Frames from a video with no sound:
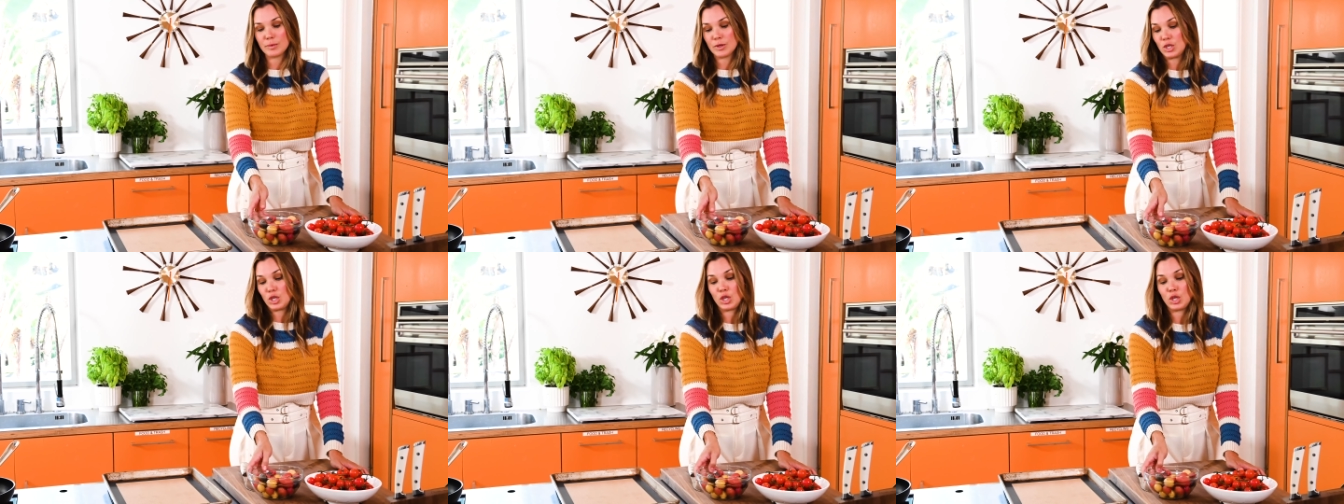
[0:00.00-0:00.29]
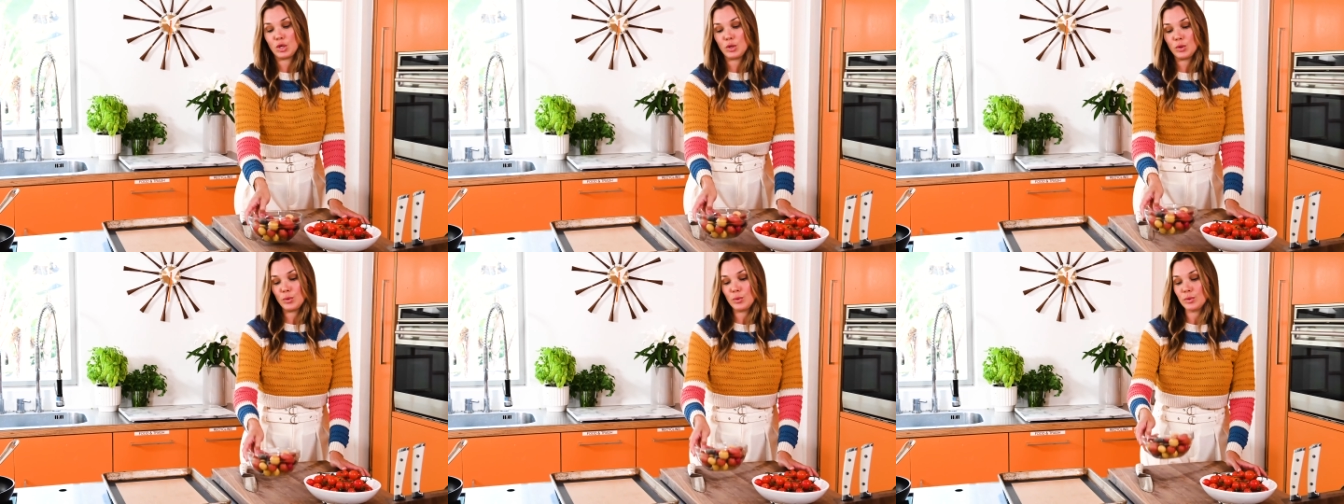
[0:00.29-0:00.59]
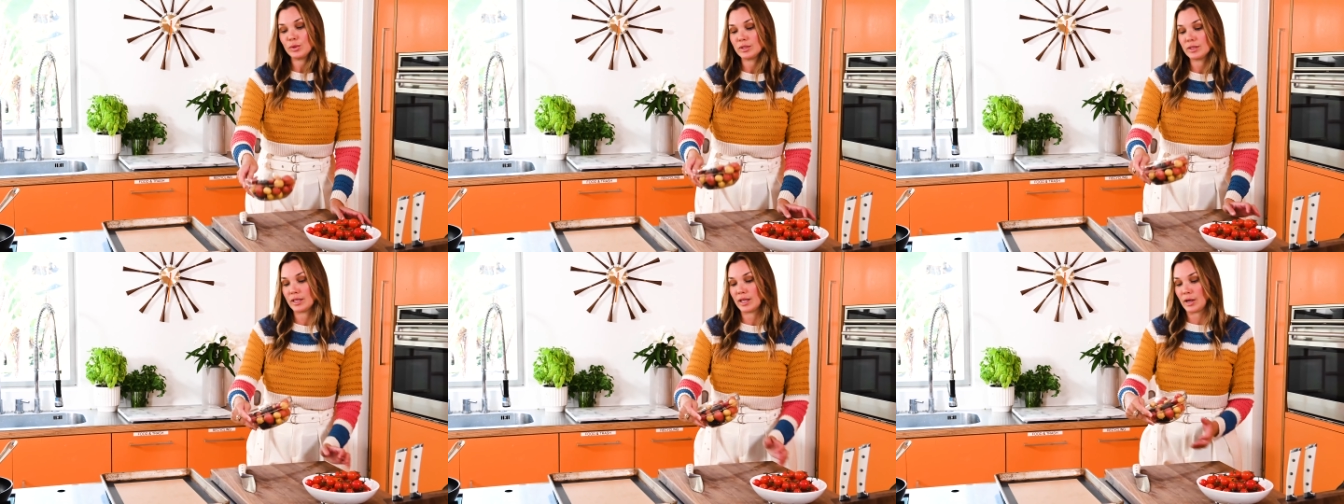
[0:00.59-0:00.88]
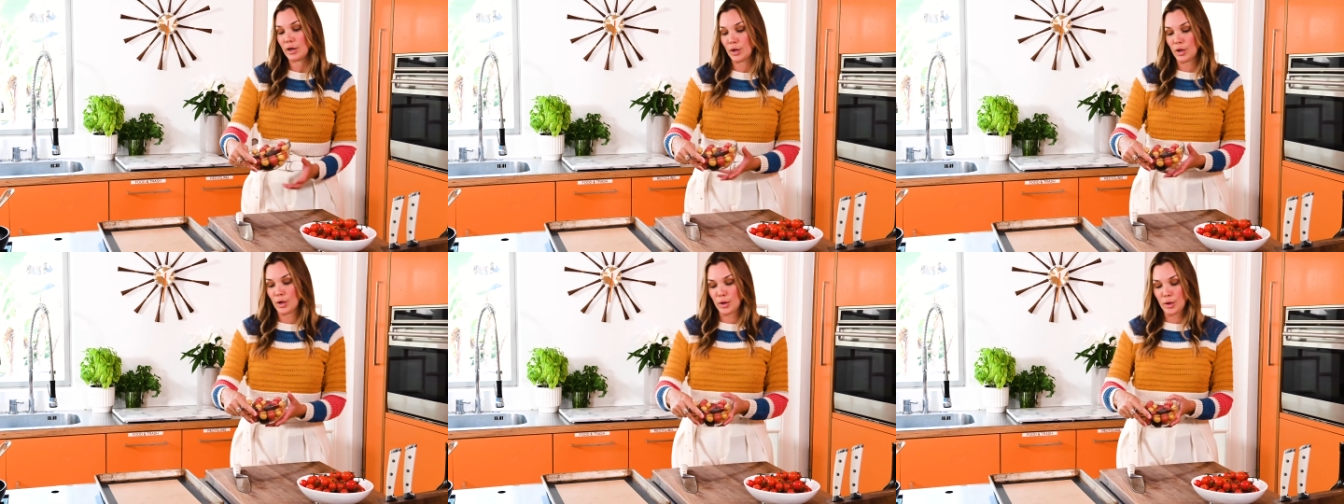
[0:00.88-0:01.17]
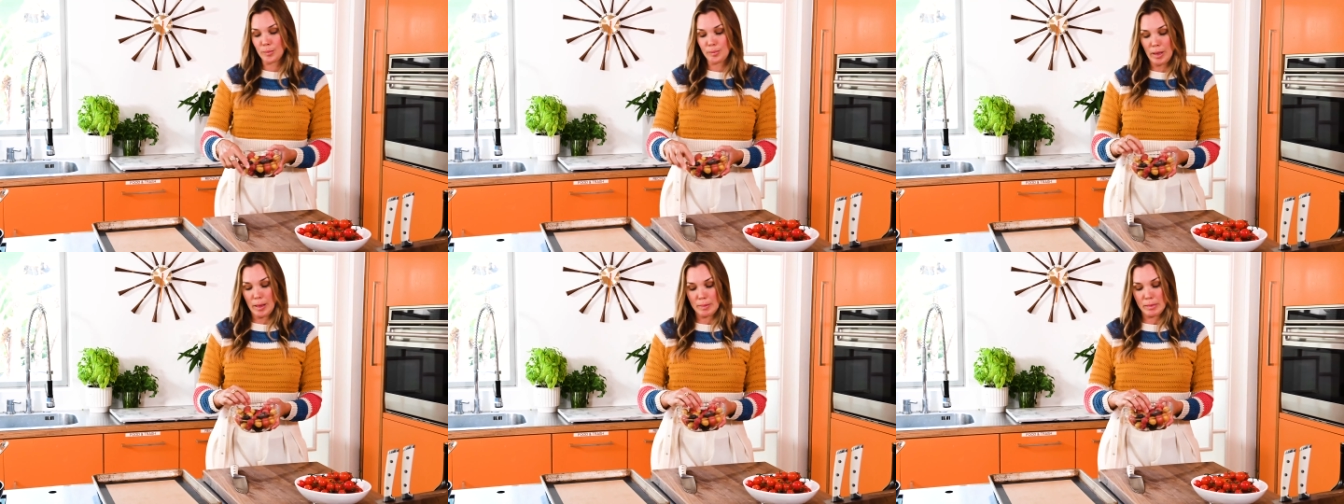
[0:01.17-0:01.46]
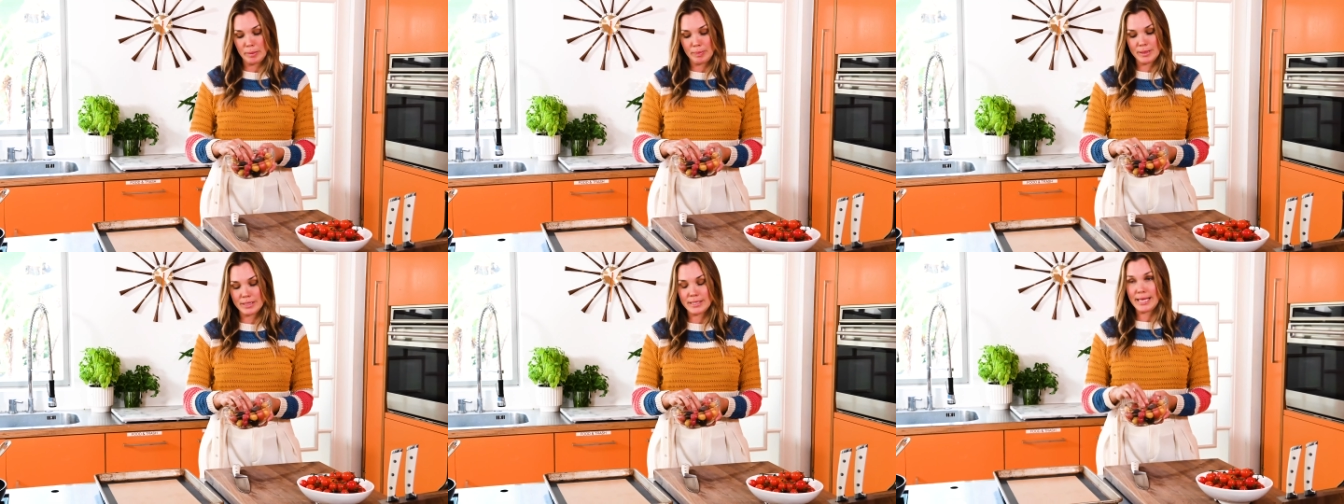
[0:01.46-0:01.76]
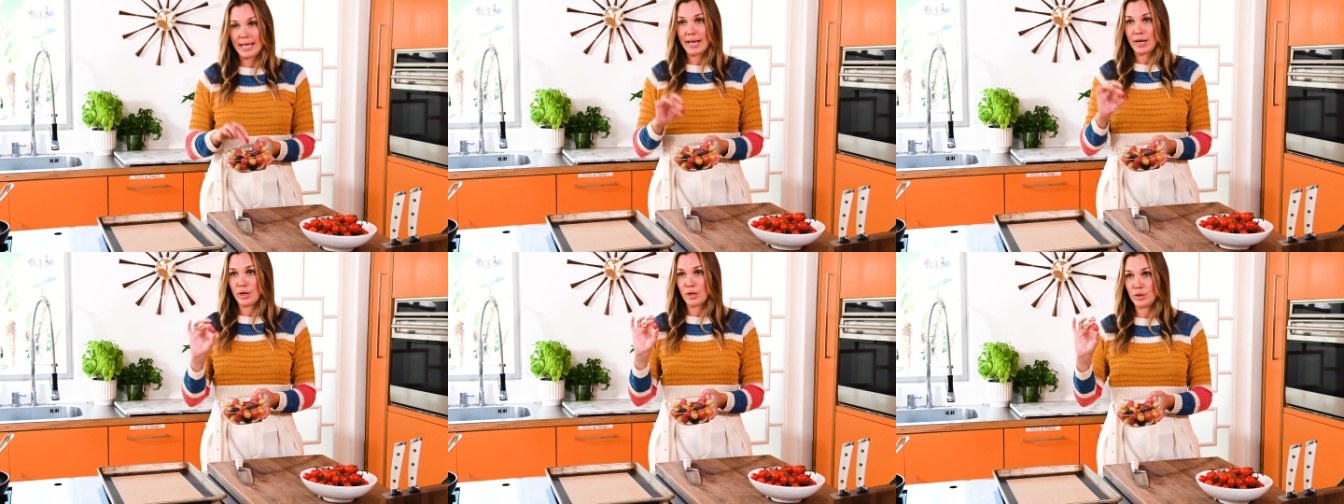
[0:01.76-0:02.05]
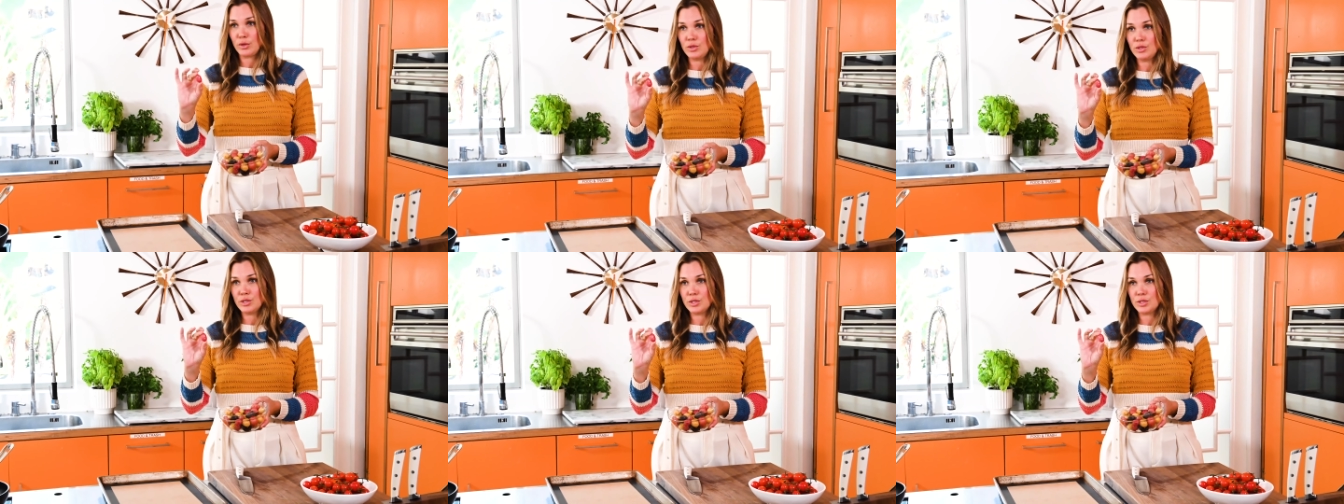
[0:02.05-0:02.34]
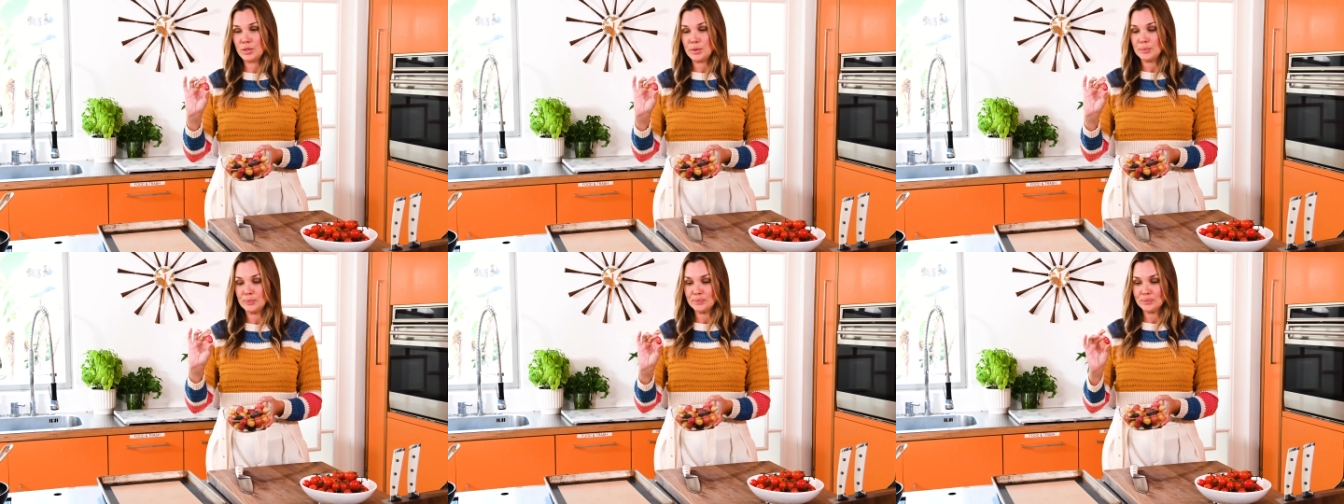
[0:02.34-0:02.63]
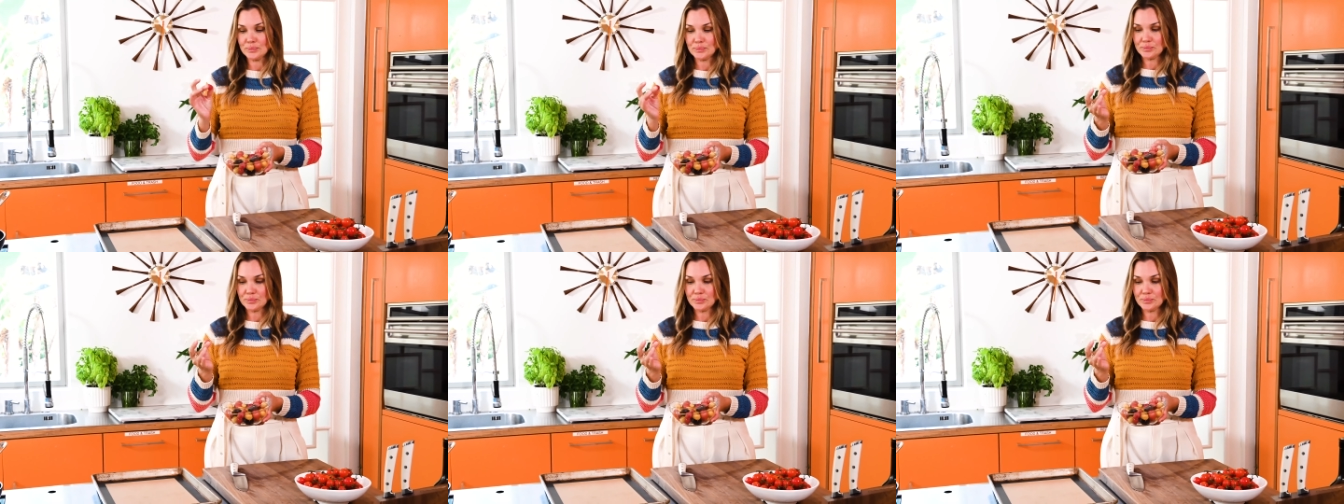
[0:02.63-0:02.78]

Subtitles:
cute little baby potatoes